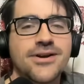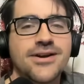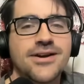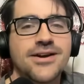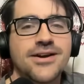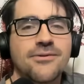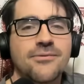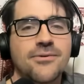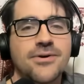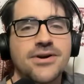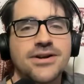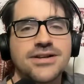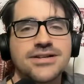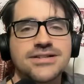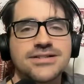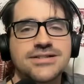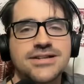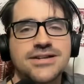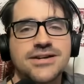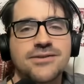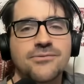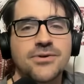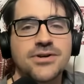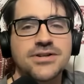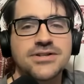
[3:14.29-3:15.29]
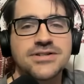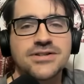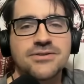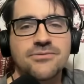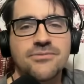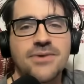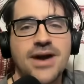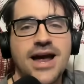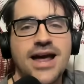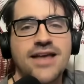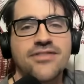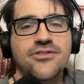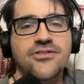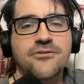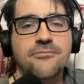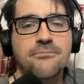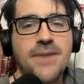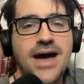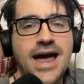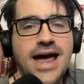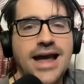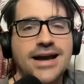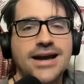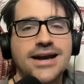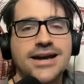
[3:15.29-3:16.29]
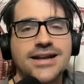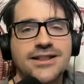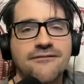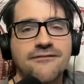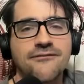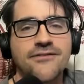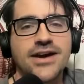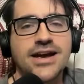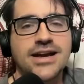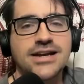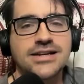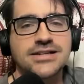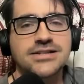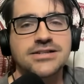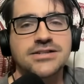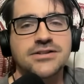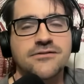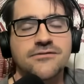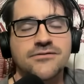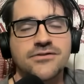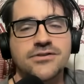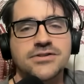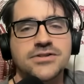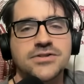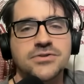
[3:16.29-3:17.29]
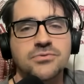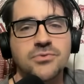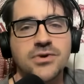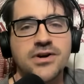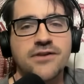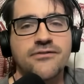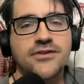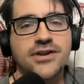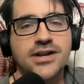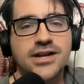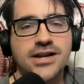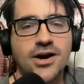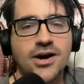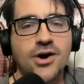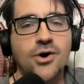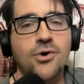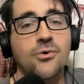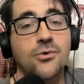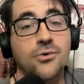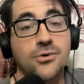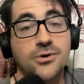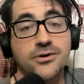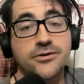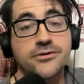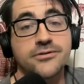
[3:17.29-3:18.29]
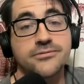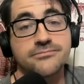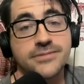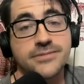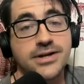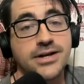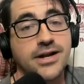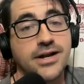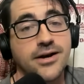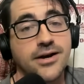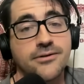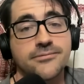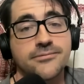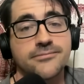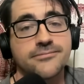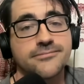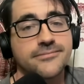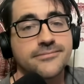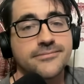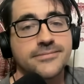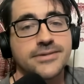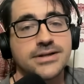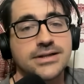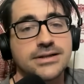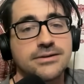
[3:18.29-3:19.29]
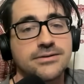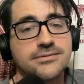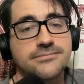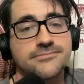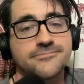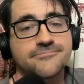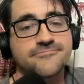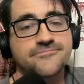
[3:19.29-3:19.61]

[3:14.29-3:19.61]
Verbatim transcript: What is the wrath of MAGA in the face of the Swiftie horde? This is what I have to see.